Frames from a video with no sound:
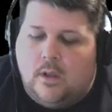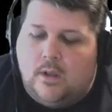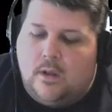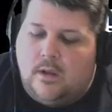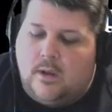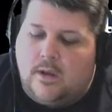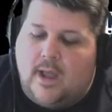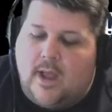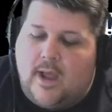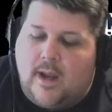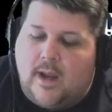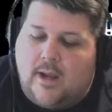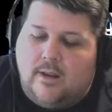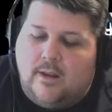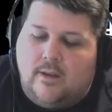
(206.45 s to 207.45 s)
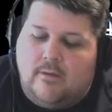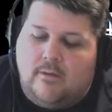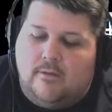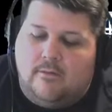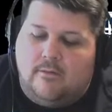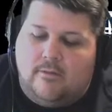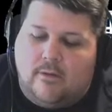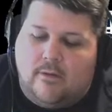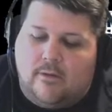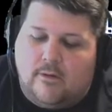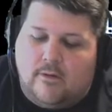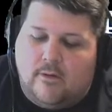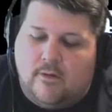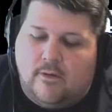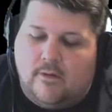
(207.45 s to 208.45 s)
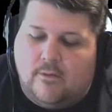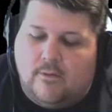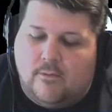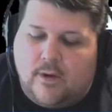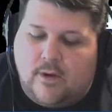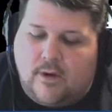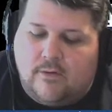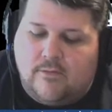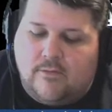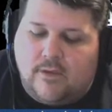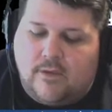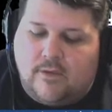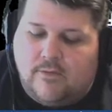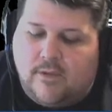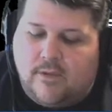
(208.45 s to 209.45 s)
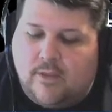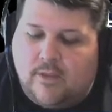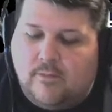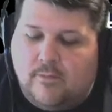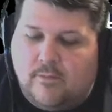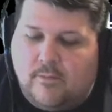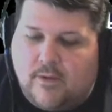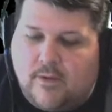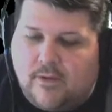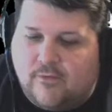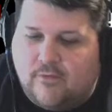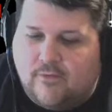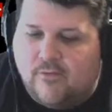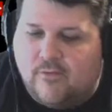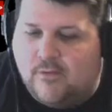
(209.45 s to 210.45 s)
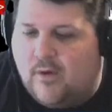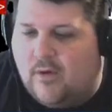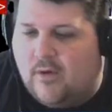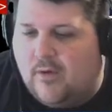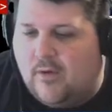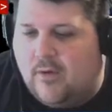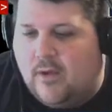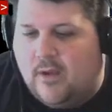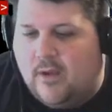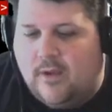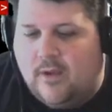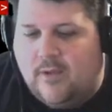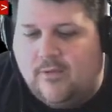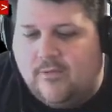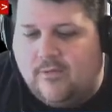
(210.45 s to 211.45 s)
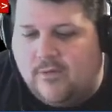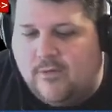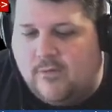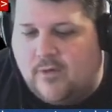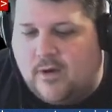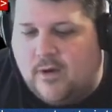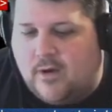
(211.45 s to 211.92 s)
9 is, we're not going to say his name, but it's Chris Paul. Silver.